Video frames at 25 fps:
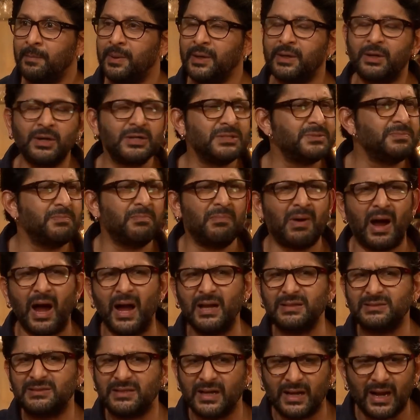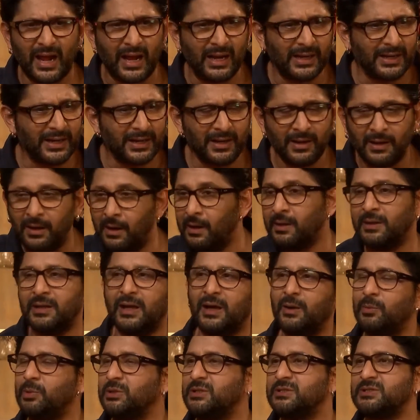because I said, I'll get
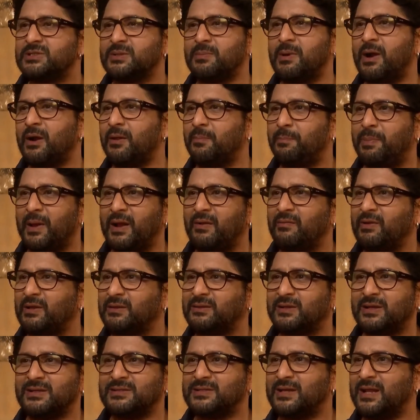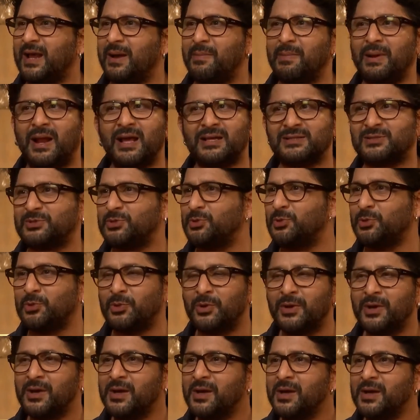hernia with this amount of pelvic thrust that I've been asked to do.
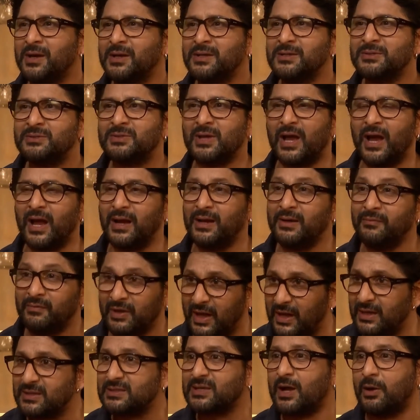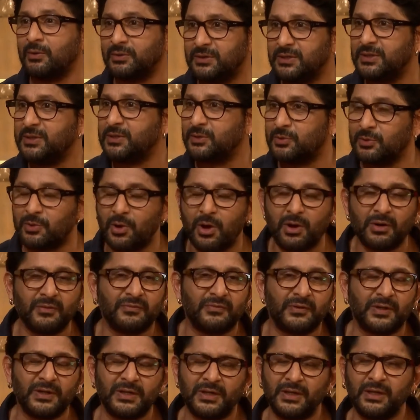And we had a South Indian
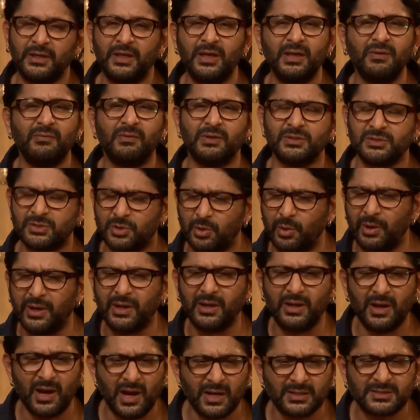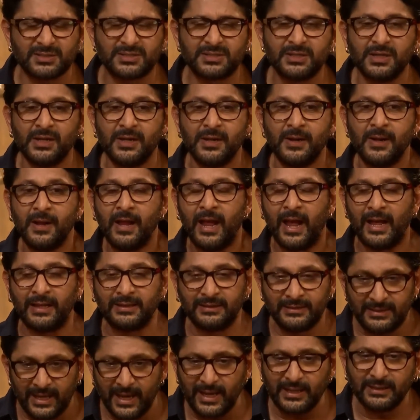choreographer. He mm. was going nuts.
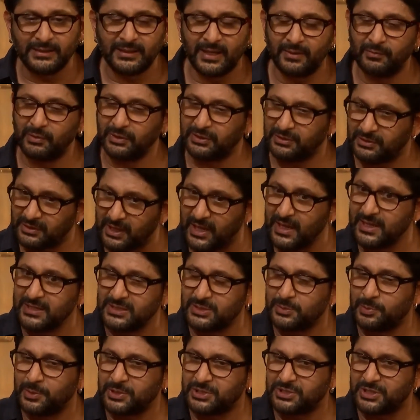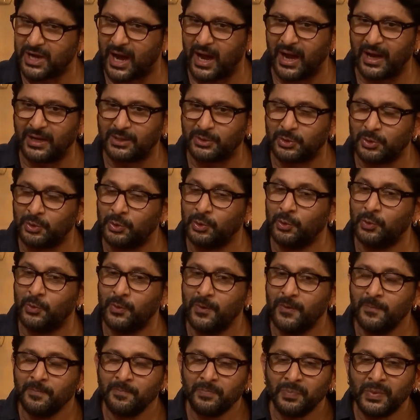And then there were things which I had to do
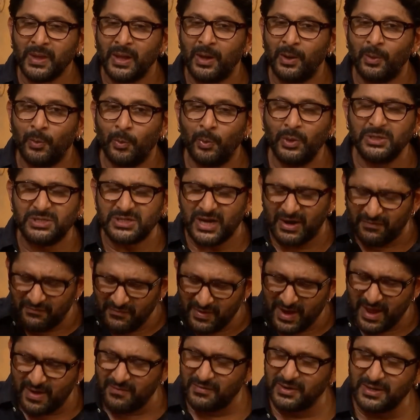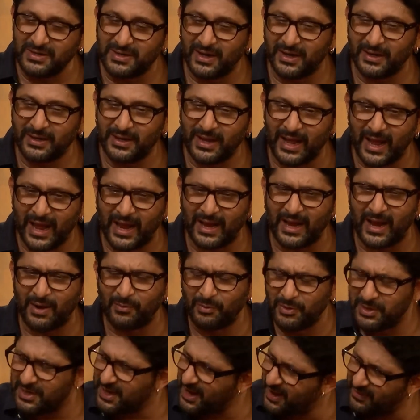which I've never done and I
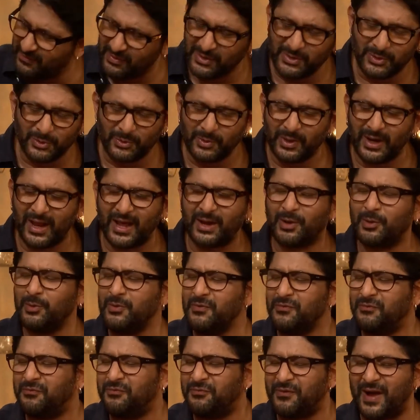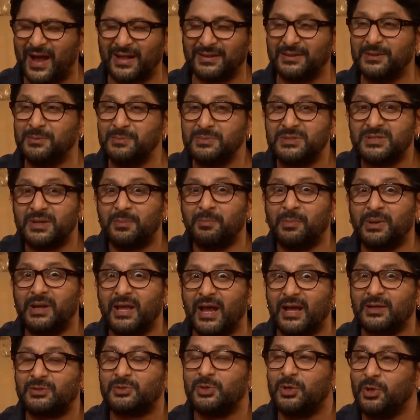would never do and I couldn't fathom somebody
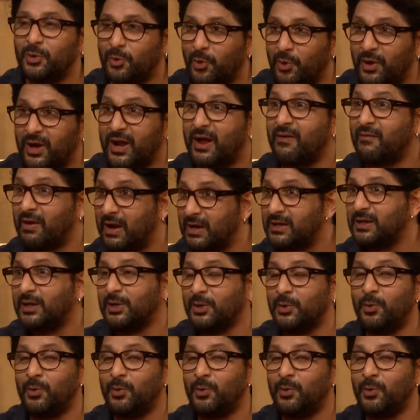actually choreograph. I'll tell you